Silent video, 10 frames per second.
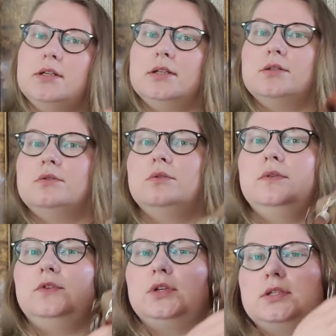I don't know if
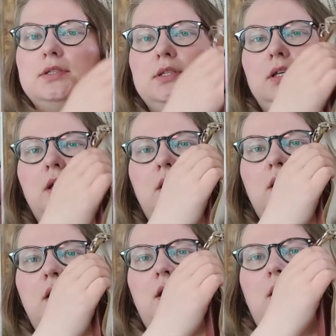you can see,
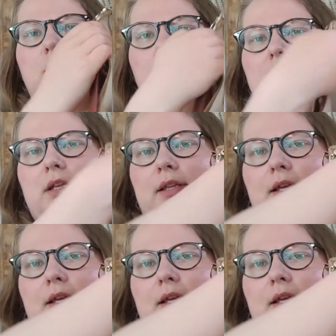but it